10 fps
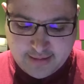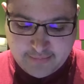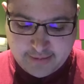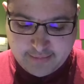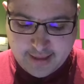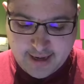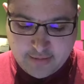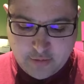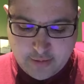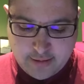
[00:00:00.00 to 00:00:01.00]
the red, went down.
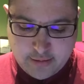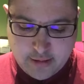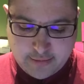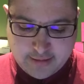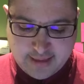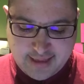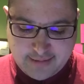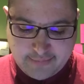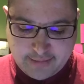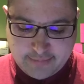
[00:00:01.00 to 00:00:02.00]
Oil closed in the
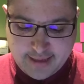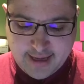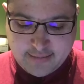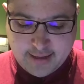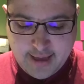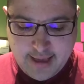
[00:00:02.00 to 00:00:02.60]
red, went down.